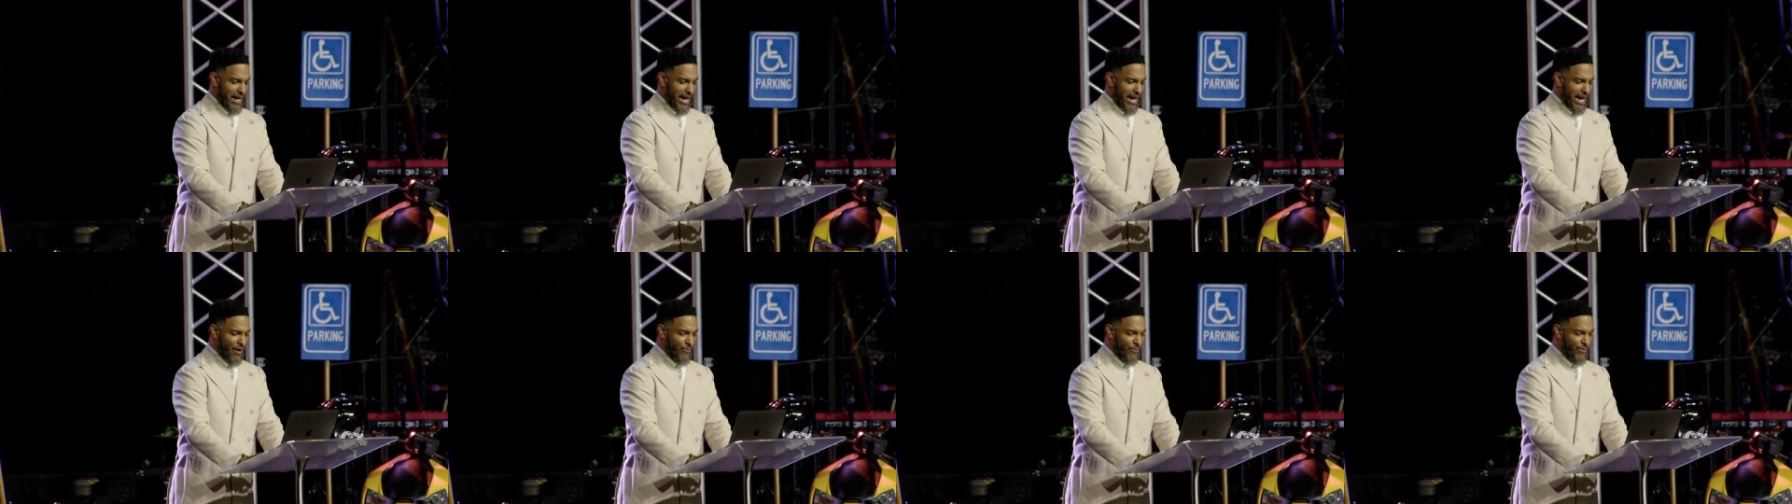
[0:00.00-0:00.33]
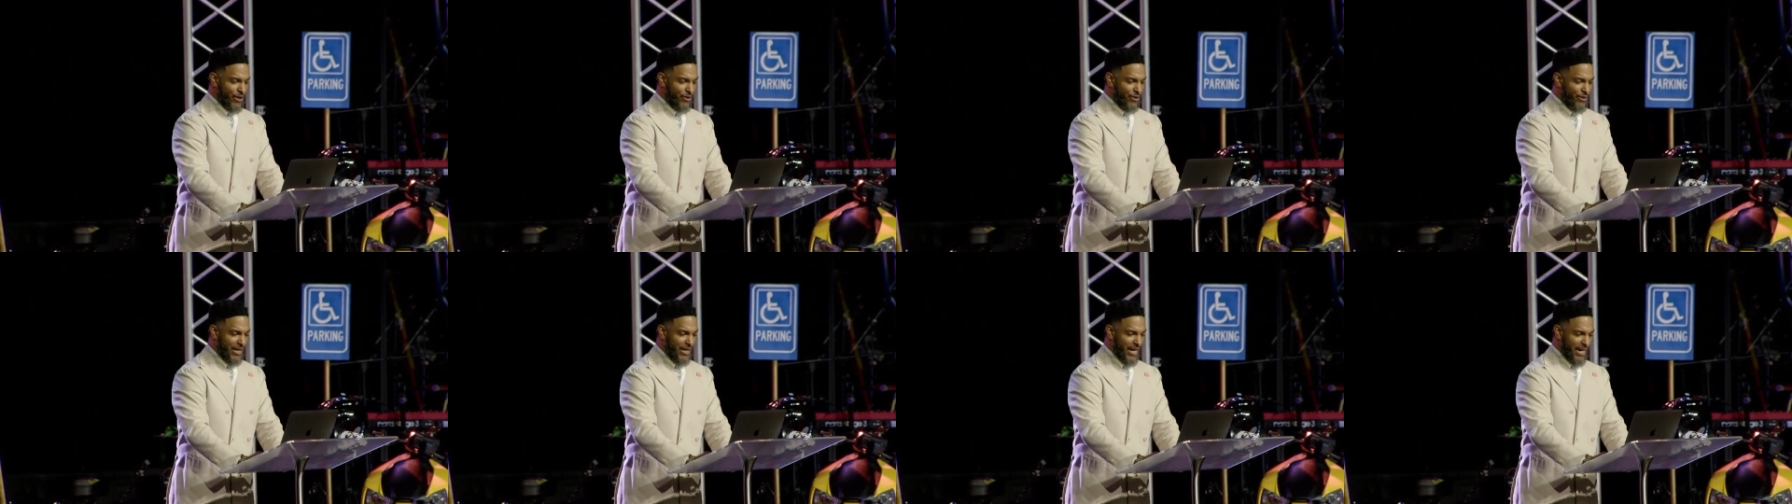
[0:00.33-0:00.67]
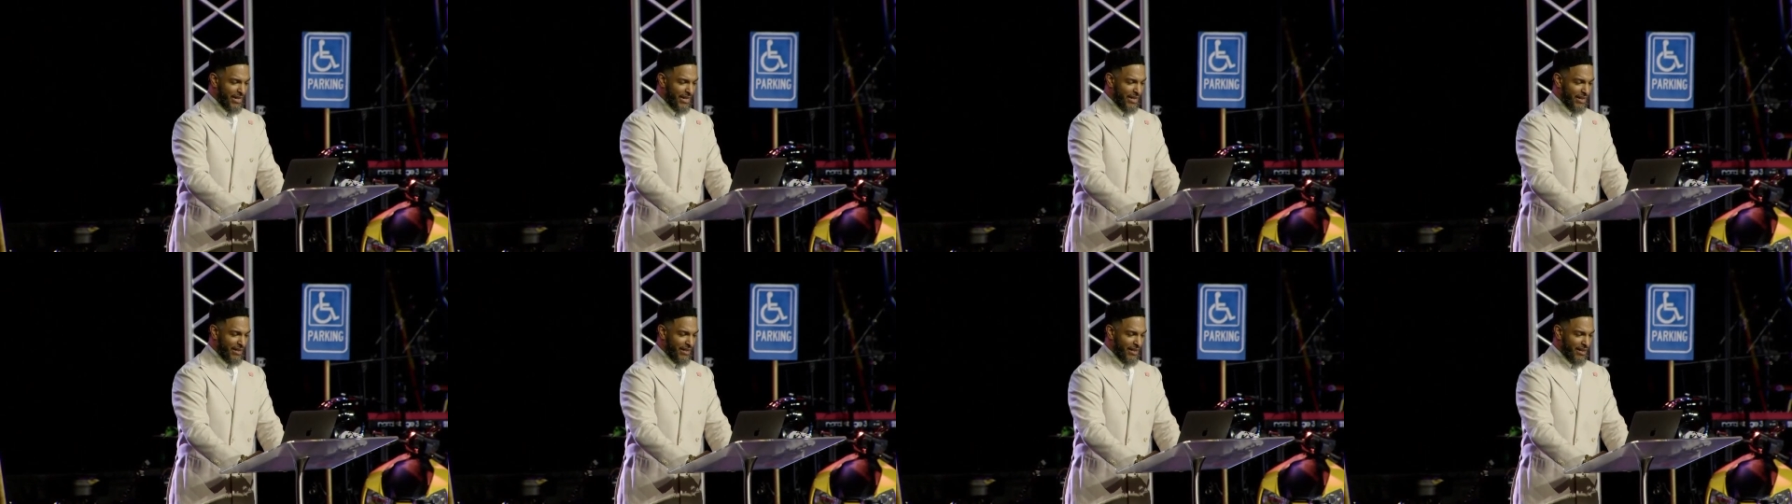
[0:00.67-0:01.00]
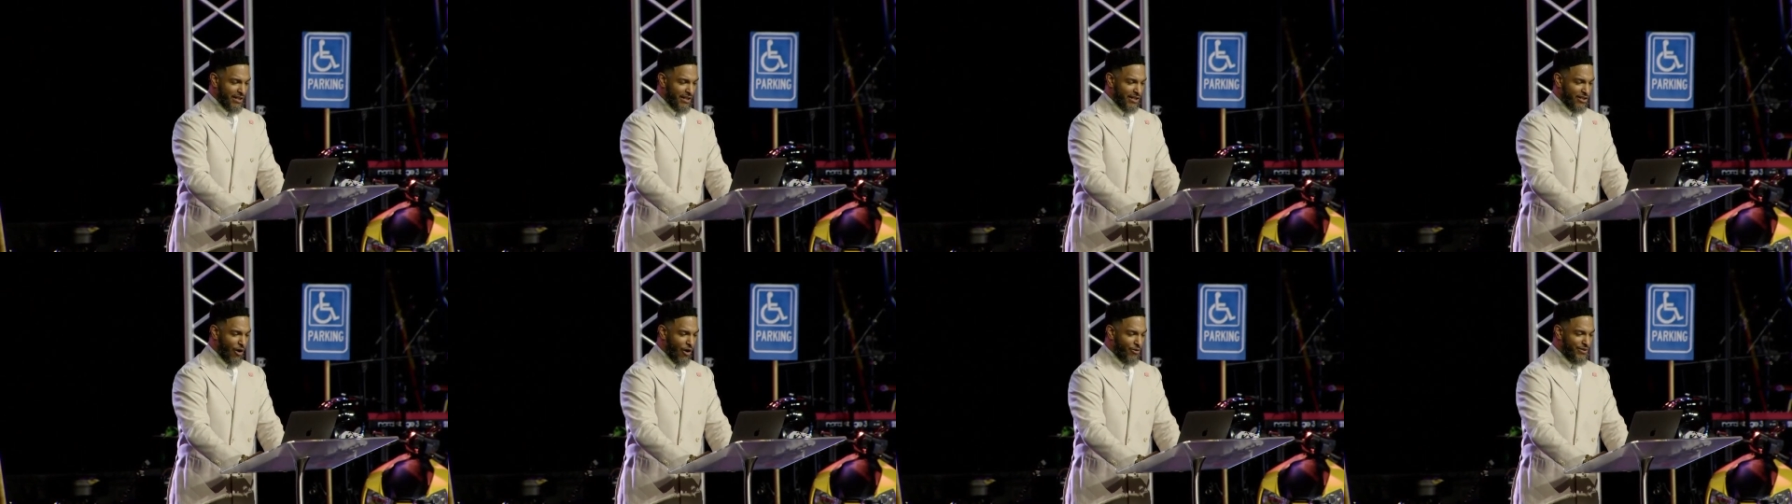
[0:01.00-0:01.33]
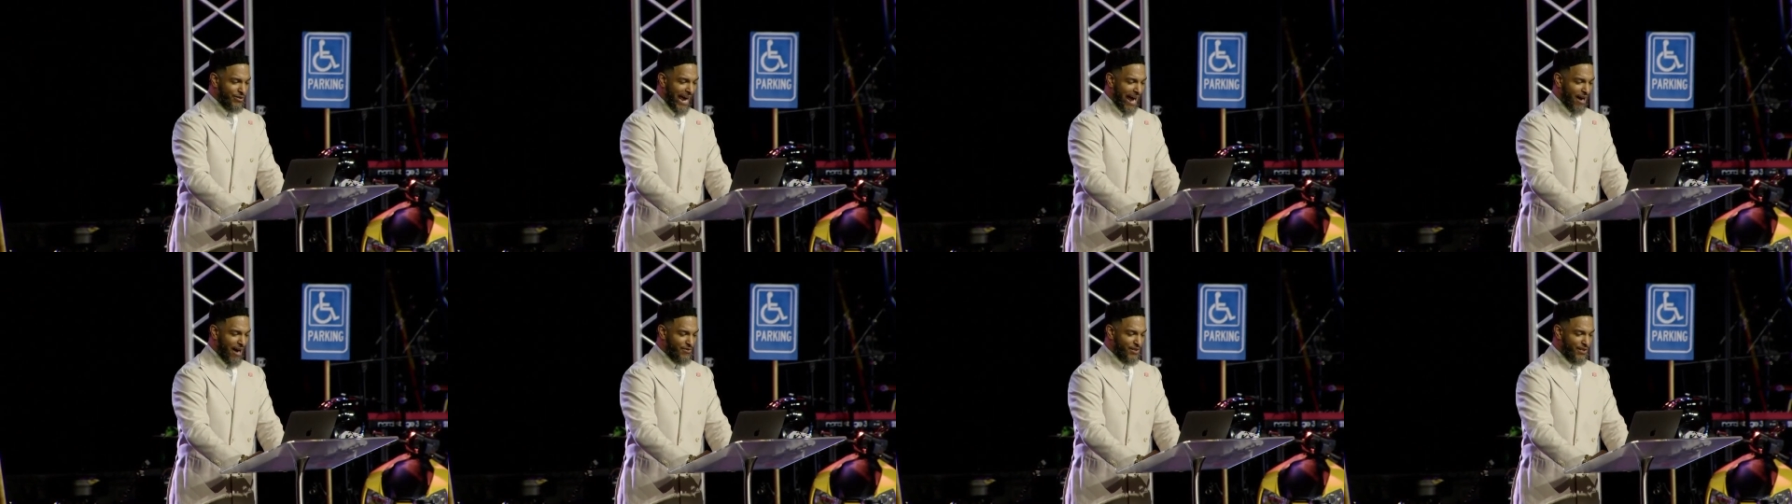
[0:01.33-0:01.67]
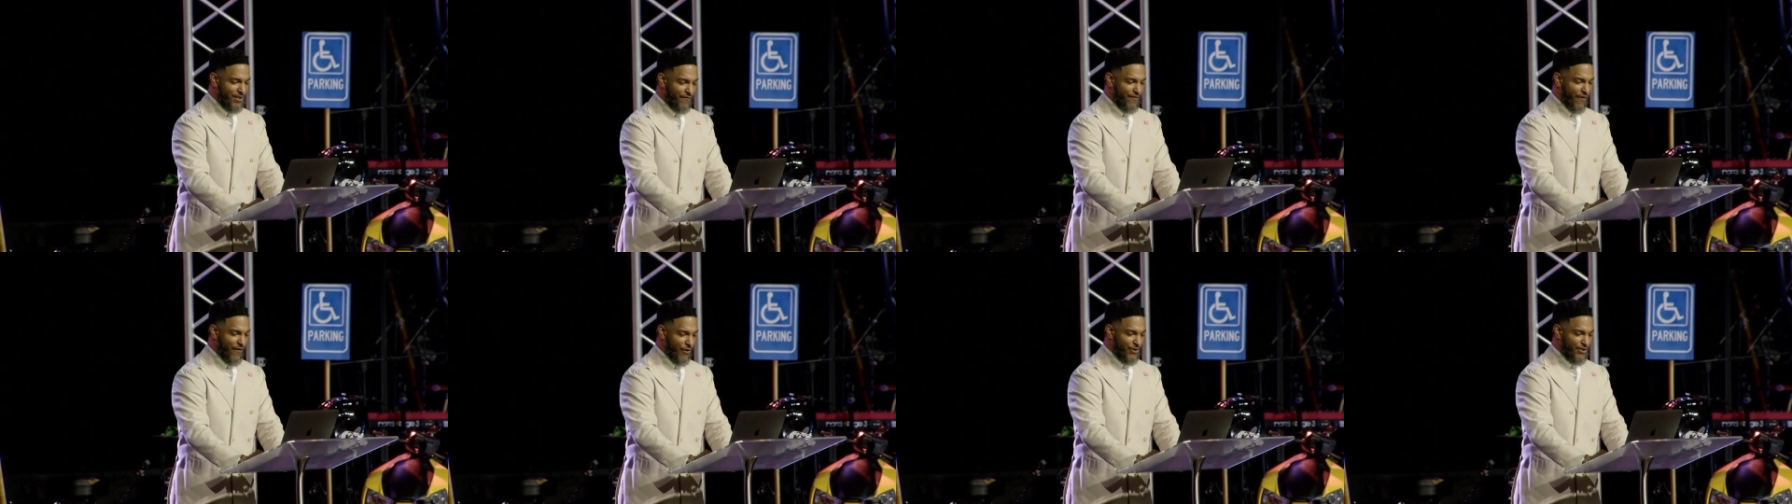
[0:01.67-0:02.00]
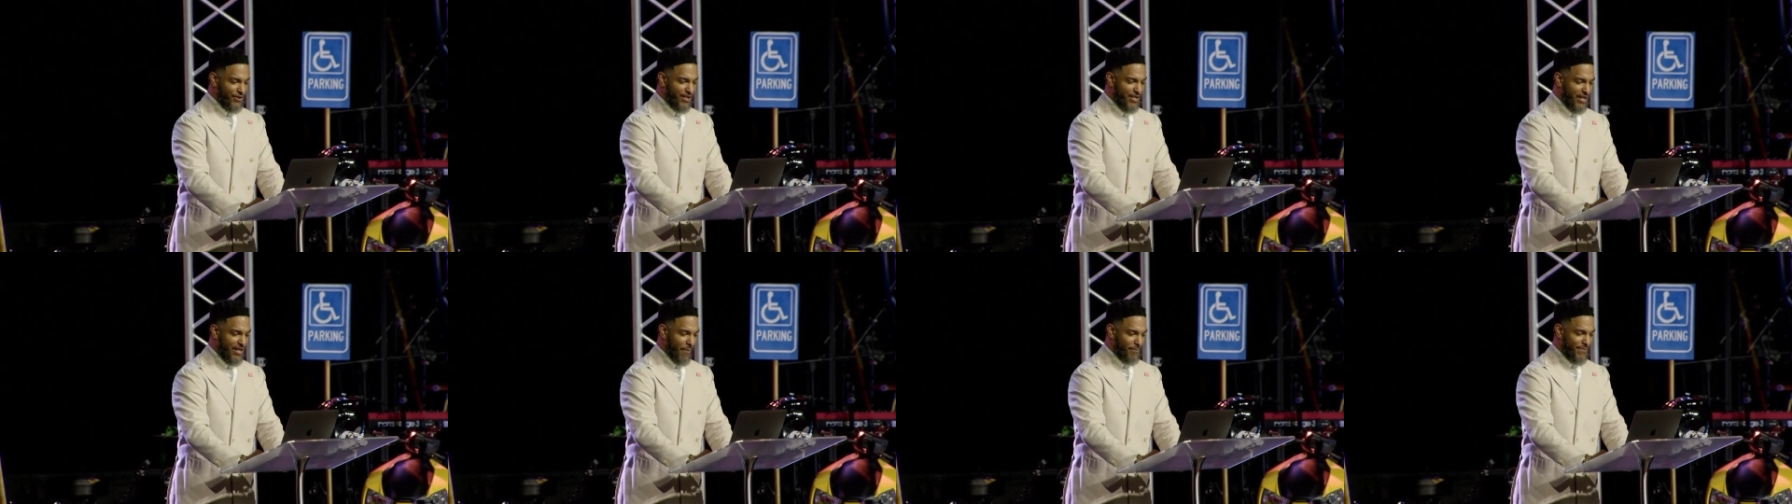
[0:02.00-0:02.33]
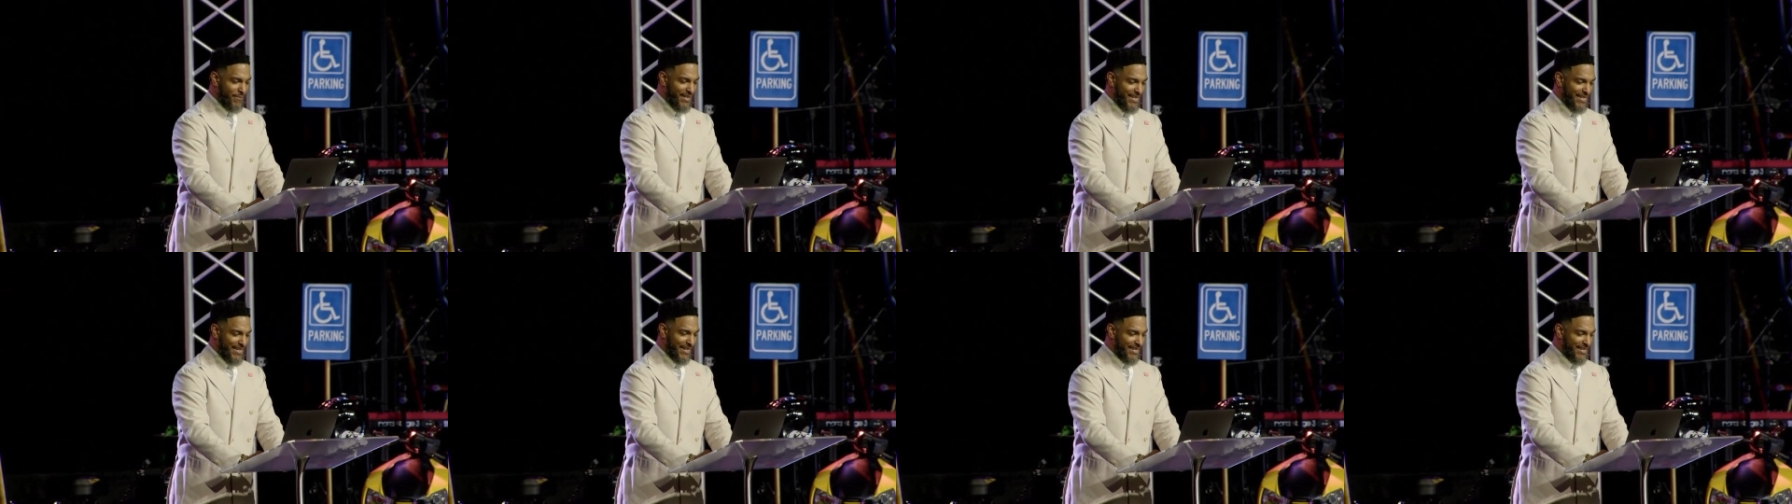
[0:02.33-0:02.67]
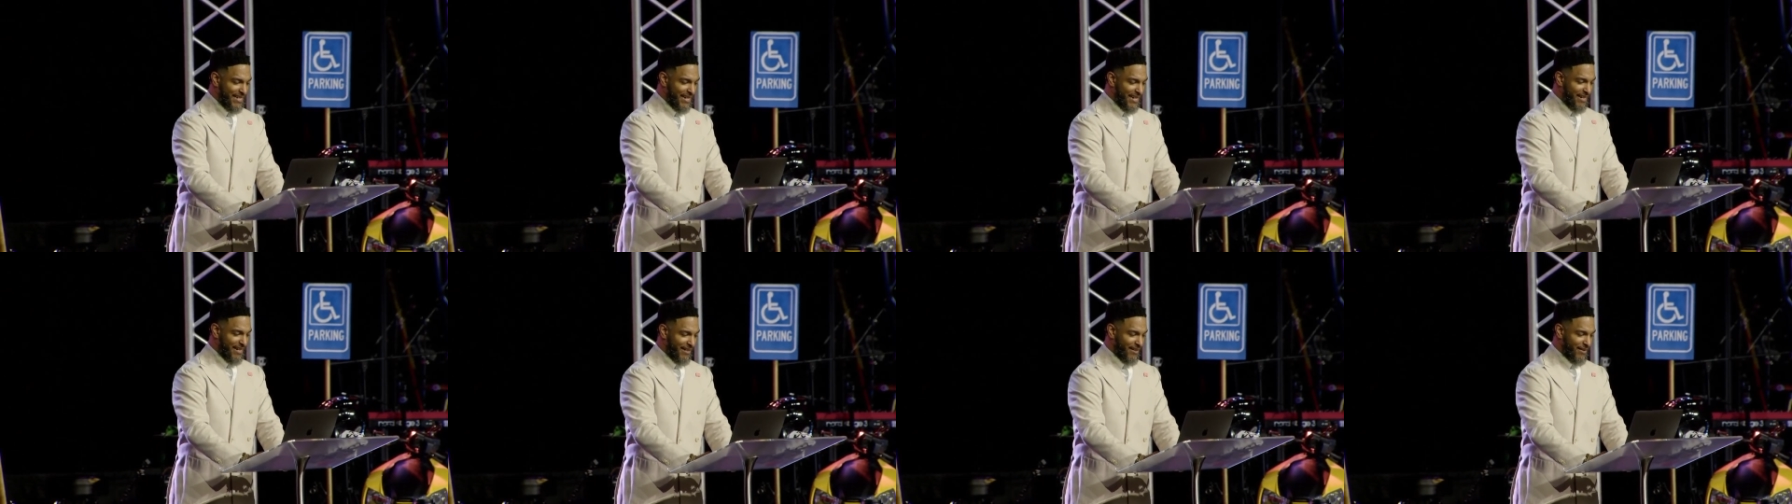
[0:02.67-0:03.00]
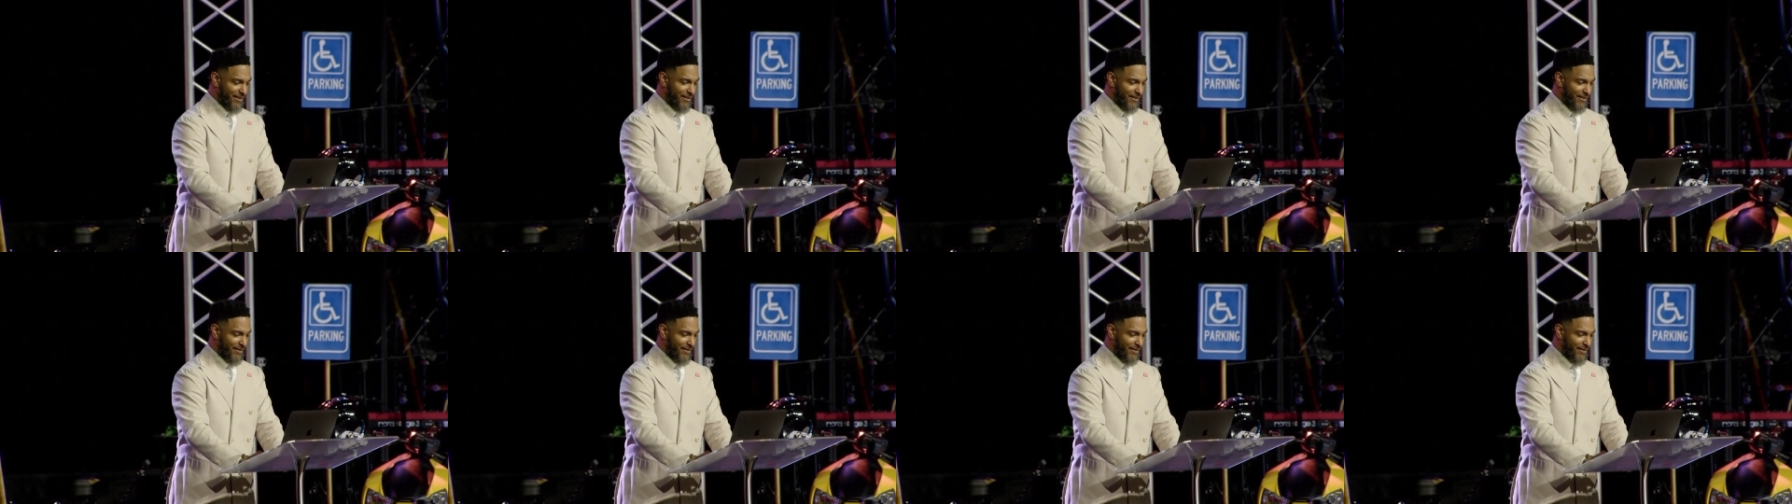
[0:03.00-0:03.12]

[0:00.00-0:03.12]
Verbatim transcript: And when you get it, go down to verse number 16.